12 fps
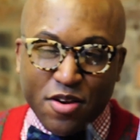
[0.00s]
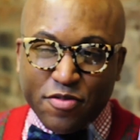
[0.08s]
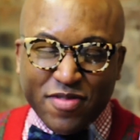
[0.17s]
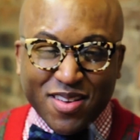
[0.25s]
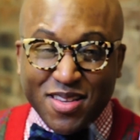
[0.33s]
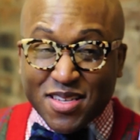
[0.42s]

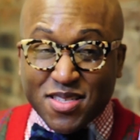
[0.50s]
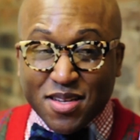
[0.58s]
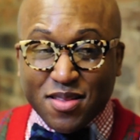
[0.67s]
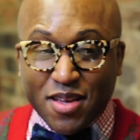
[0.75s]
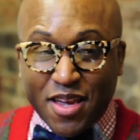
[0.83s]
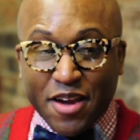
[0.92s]

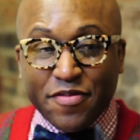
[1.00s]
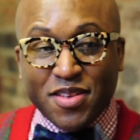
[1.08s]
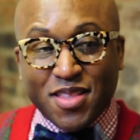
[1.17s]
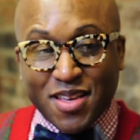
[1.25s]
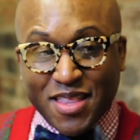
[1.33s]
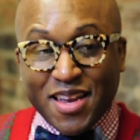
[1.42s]
realistically,
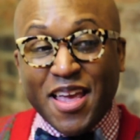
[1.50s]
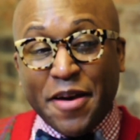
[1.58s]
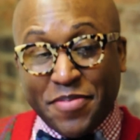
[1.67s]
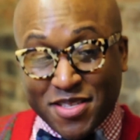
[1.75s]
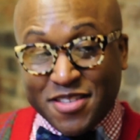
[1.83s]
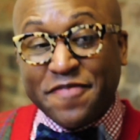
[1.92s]
everything that
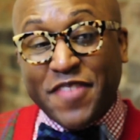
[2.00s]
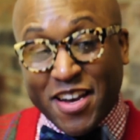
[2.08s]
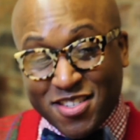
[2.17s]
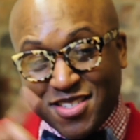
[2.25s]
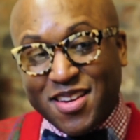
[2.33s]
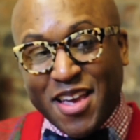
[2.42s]
happens in
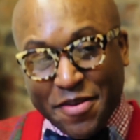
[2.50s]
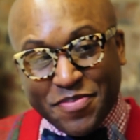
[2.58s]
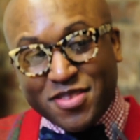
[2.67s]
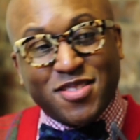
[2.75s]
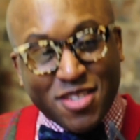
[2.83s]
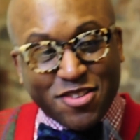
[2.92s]
fashion
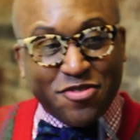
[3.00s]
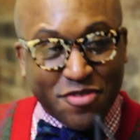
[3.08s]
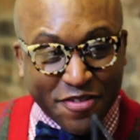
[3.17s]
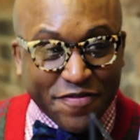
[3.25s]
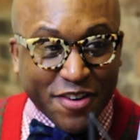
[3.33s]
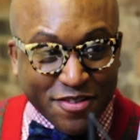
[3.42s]
happens in
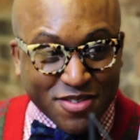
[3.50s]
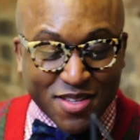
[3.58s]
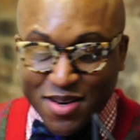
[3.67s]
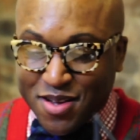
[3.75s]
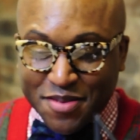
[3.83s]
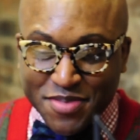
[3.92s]
Europe first,
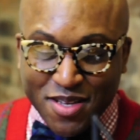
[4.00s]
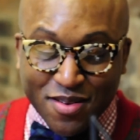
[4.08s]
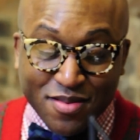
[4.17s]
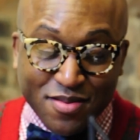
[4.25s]
and it comes here.